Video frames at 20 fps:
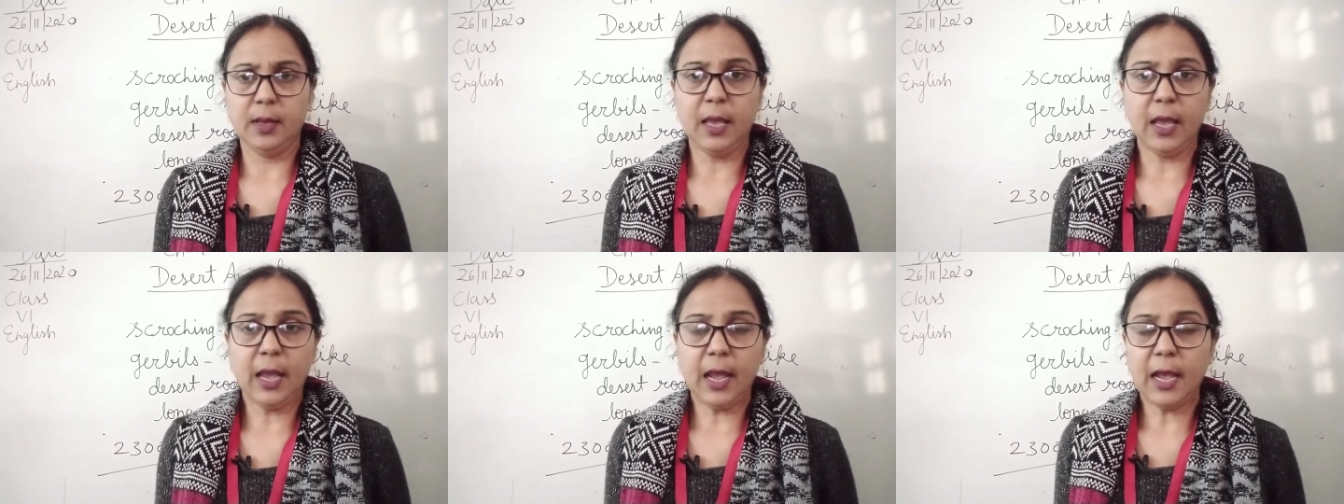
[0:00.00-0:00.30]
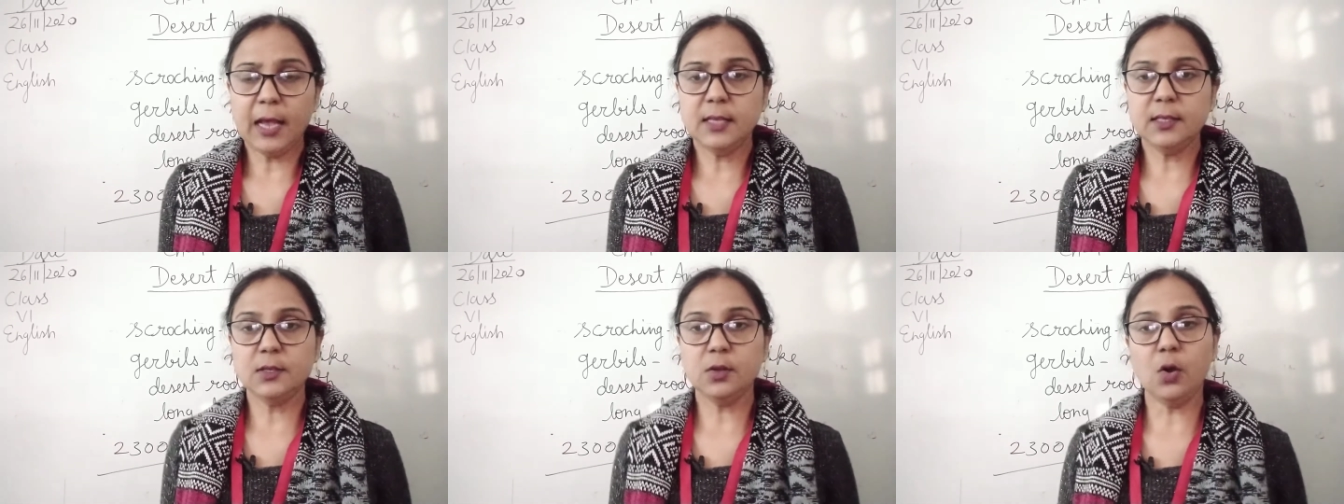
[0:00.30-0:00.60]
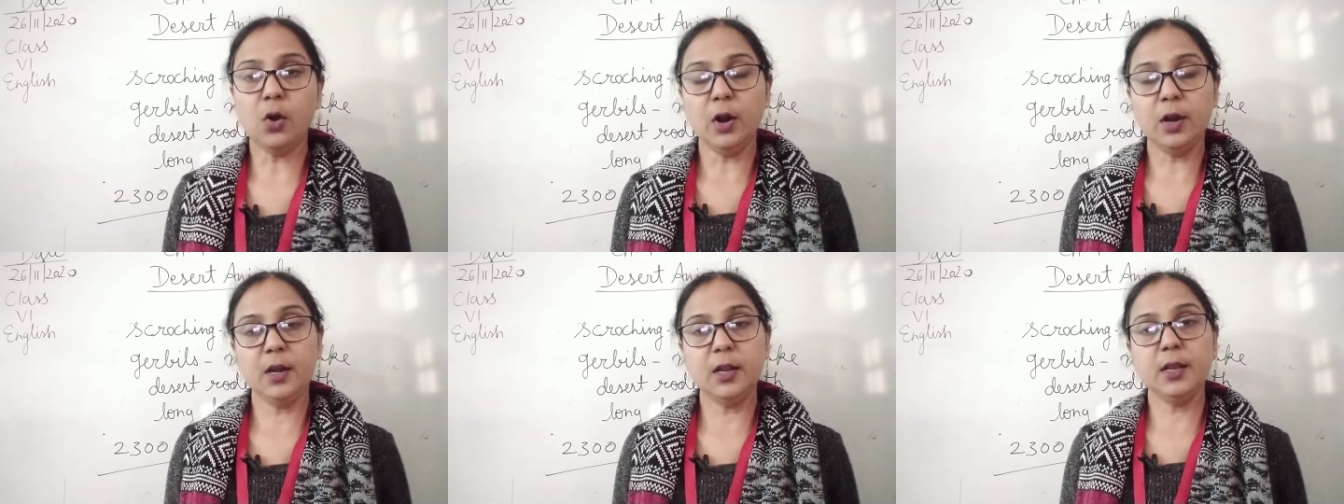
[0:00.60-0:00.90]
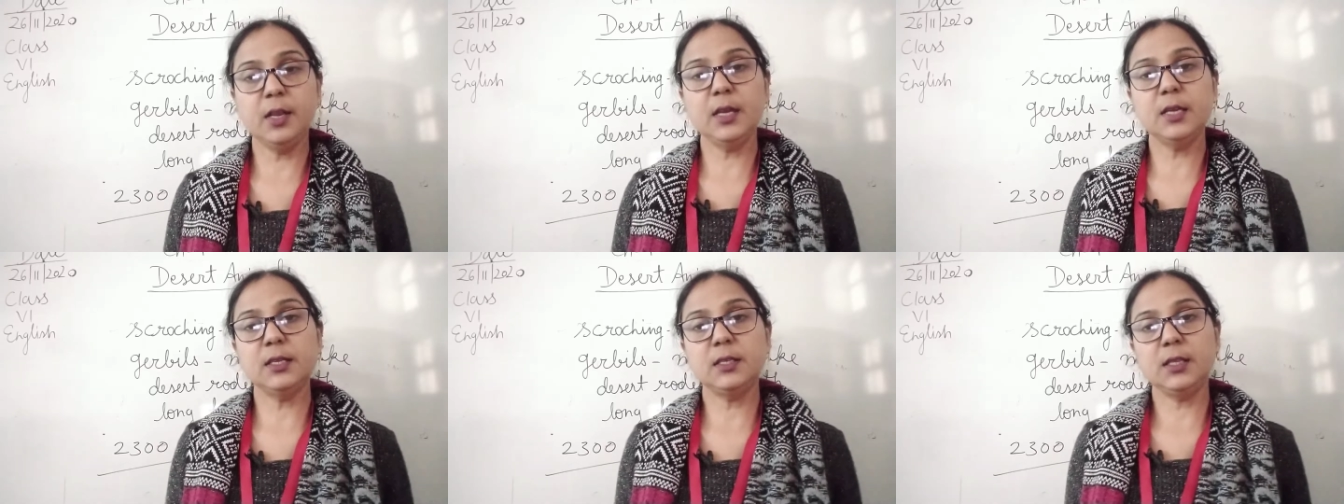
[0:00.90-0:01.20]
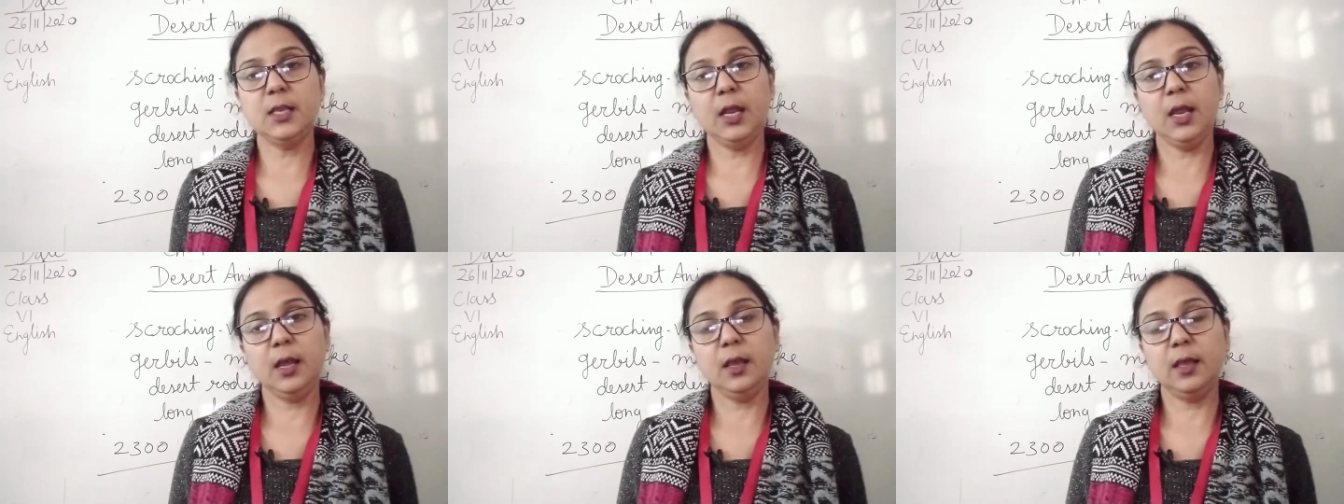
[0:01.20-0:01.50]
as ordinary
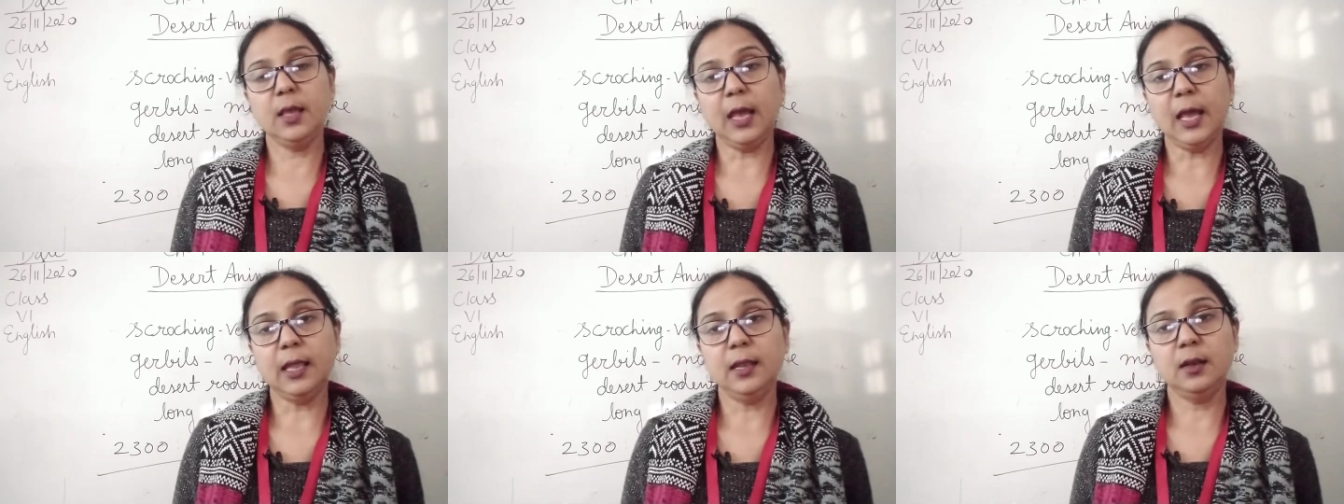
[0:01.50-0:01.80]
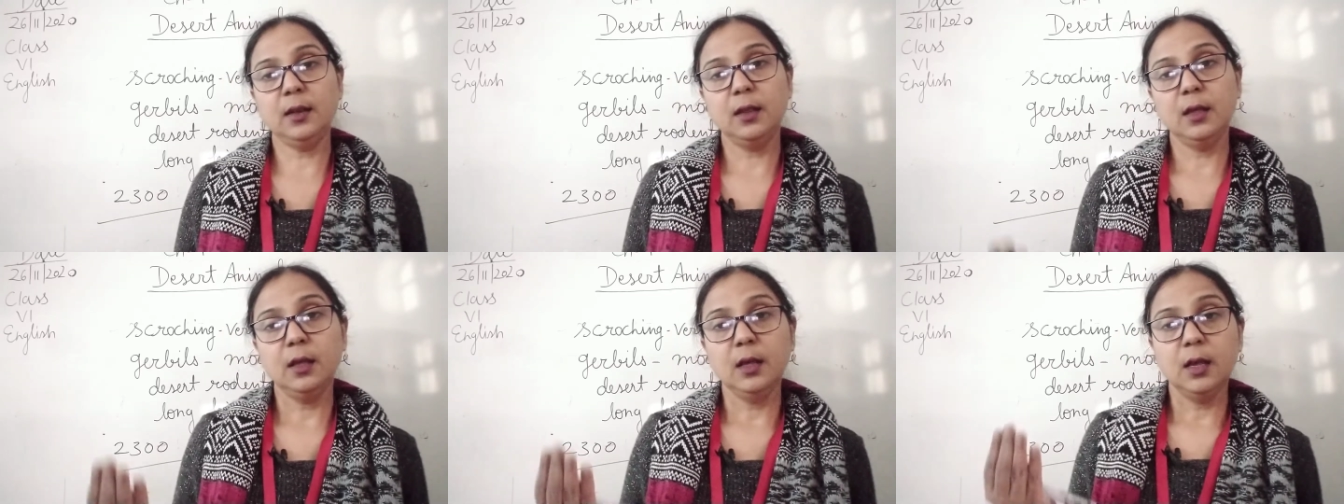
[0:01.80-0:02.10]
snake can